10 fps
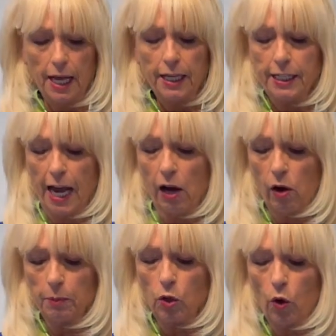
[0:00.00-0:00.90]
Now
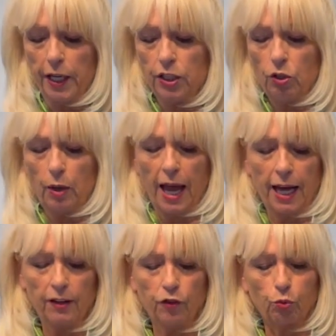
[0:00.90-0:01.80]
I'm going to
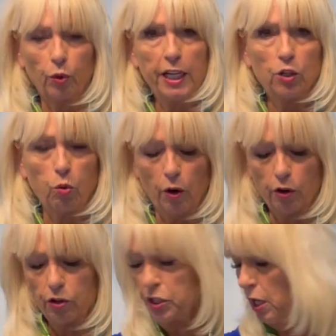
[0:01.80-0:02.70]
add
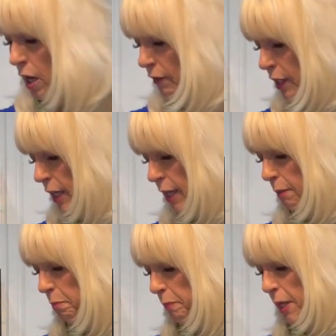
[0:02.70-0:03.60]
3/4 of a
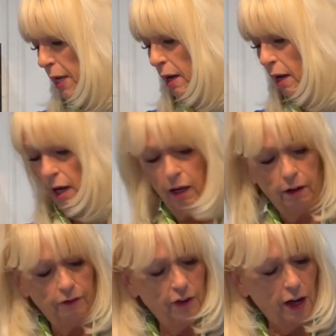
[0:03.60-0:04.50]
cup
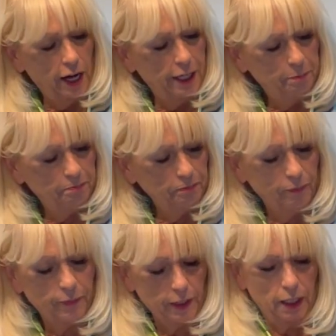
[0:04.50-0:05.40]
of
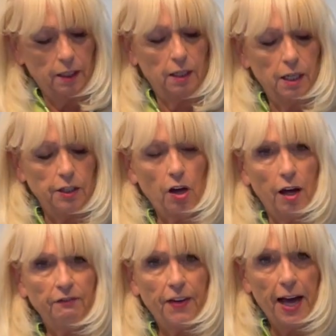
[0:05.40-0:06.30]

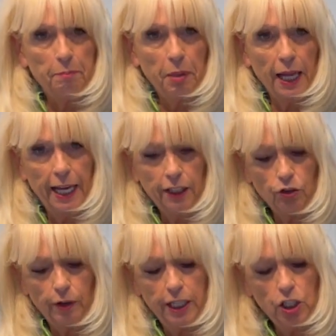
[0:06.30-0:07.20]
non-fat plain
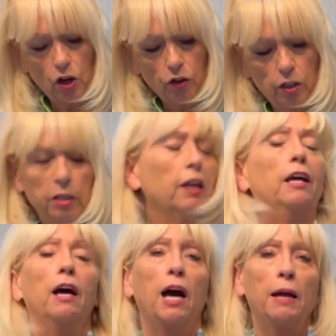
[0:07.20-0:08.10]
Greek yogurt.
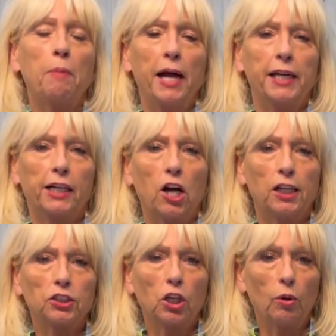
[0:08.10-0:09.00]
I buy it at
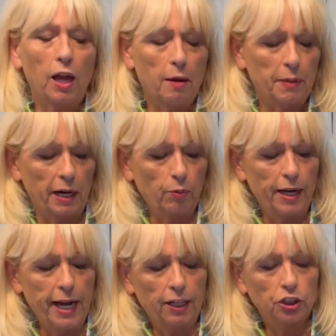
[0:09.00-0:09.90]
Costco a lot, but I ran
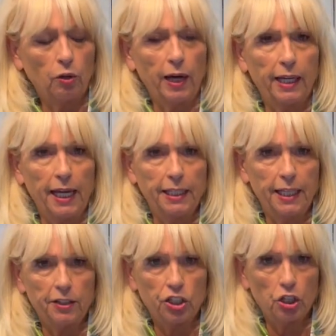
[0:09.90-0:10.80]
out, so I had to
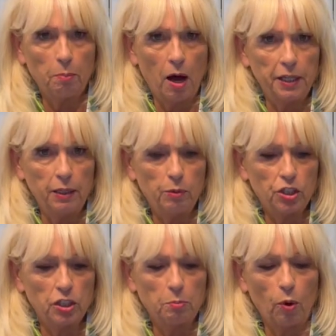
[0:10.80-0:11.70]
get the Chobani, which
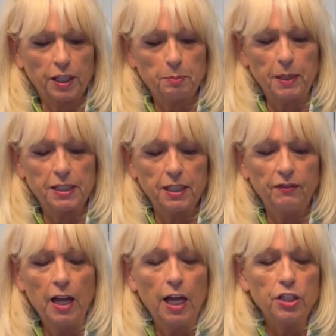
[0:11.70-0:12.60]
is more
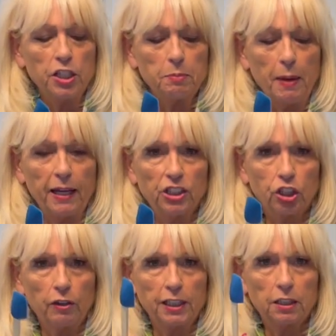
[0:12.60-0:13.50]
expensive. Just make
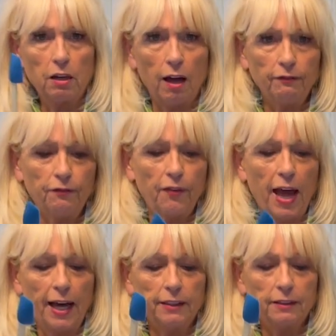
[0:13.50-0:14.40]
sure it's
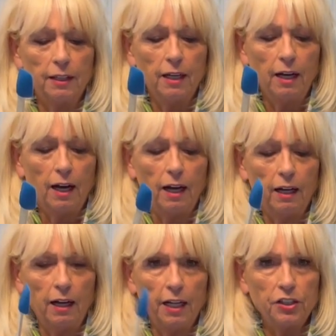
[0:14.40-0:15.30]
non-fat,
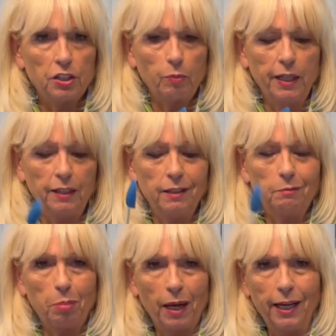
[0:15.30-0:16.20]

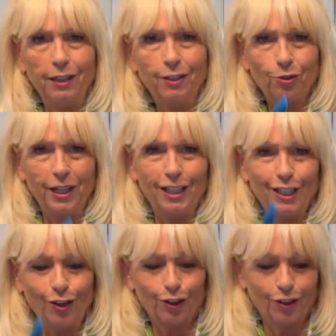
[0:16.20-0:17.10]
unsweetened plain Greek
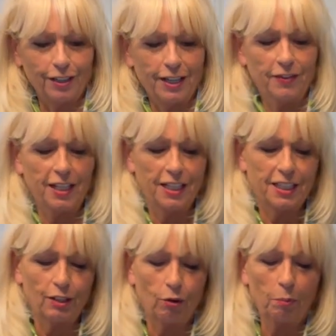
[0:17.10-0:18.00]
yogurt, and then it's
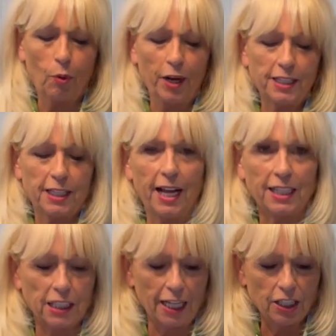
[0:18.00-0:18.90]
0 points and
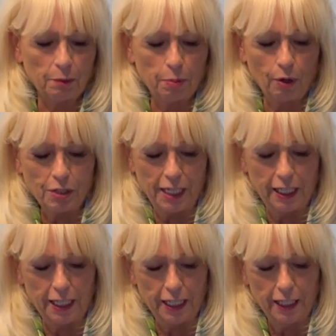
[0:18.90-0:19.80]
has lots of protein
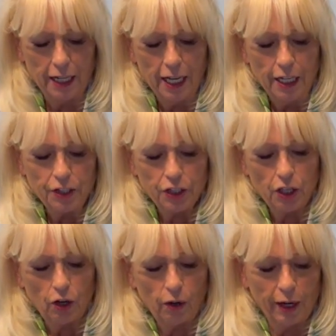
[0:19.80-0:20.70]
in it. So
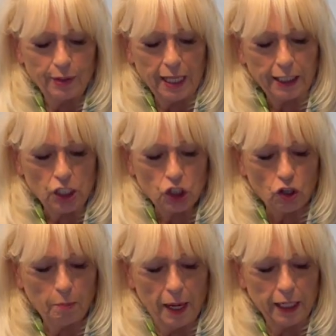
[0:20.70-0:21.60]
I always like to stir
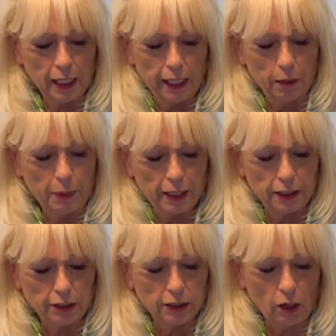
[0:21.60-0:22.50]
mine a little bit because
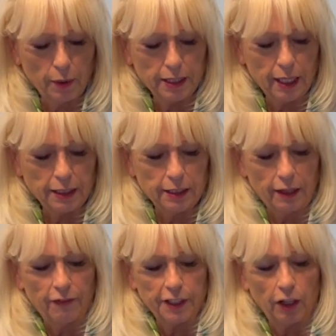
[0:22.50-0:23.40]
there's always got
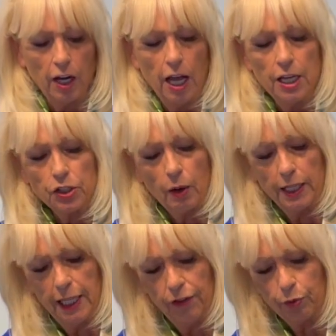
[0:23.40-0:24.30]
stuff on there. So I
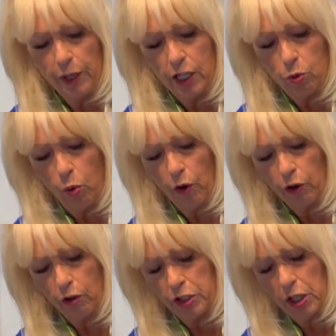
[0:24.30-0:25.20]
need
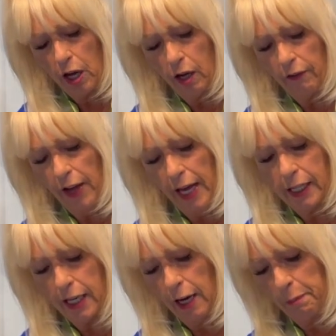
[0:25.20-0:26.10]
3/4 of a
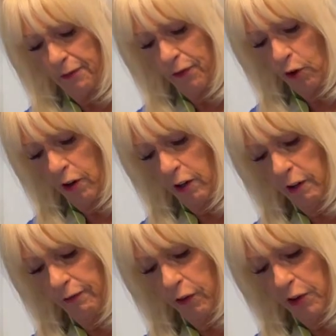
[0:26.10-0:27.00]
cup for
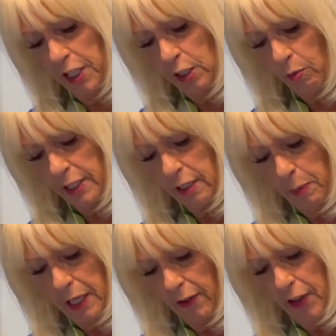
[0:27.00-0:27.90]
this
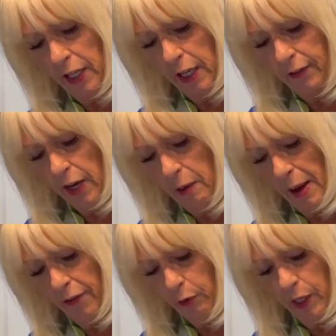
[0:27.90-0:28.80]
recipe. I think I've got
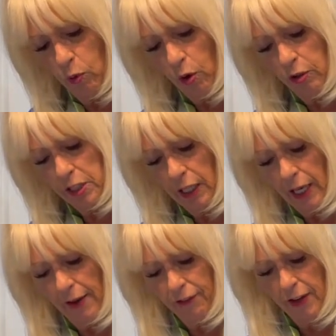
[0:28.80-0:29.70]
about 3/4
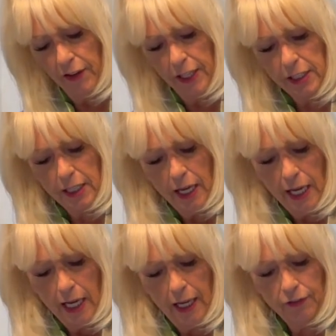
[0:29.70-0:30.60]
left in this.
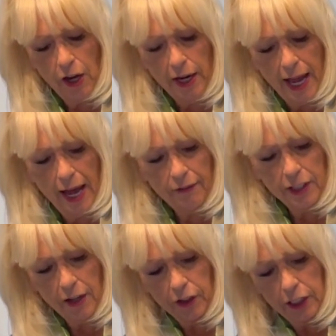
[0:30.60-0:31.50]
If not, I have
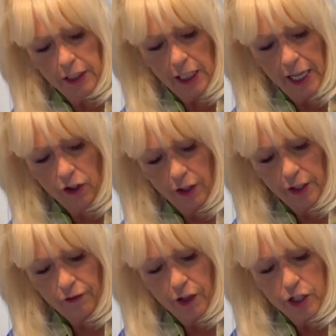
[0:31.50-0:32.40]
another container in the
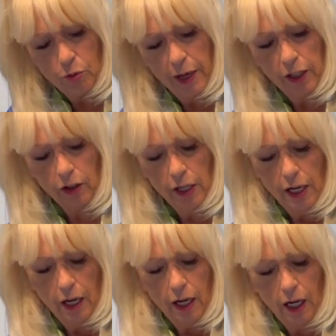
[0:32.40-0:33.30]
refrigerator
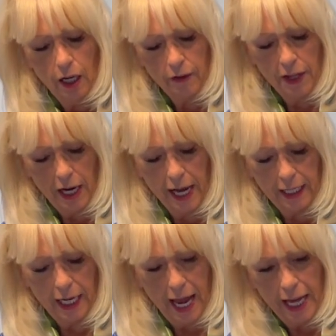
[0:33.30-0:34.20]
that I
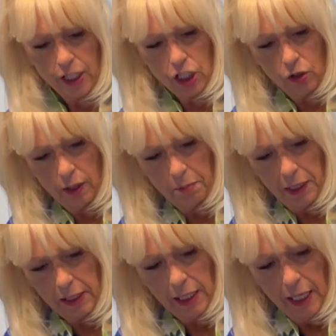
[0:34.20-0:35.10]
can add to it,
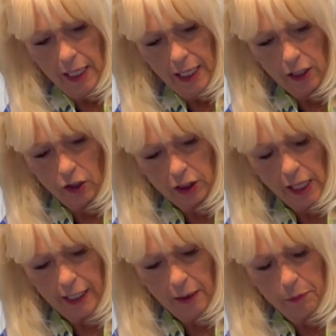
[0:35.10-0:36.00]
but it looks
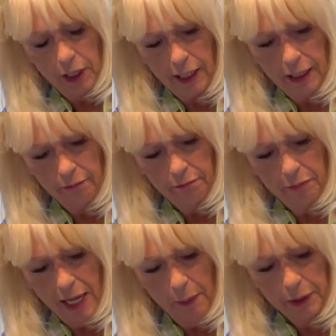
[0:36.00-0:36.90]
like I'm going to
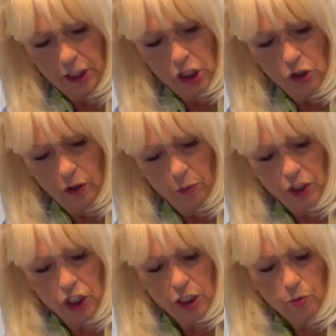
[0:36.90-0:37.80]
be able to do it with
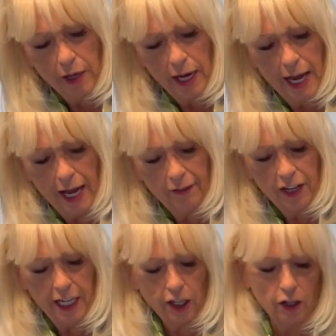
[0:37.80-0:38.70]
just what I have
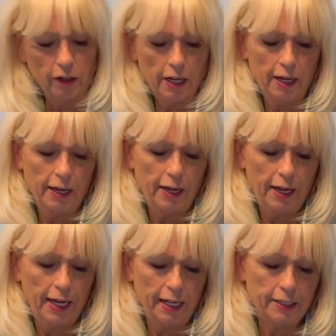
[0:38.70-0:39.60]
here,
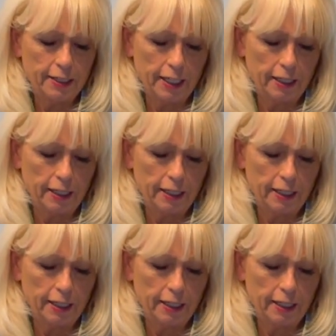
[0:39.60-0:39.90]
and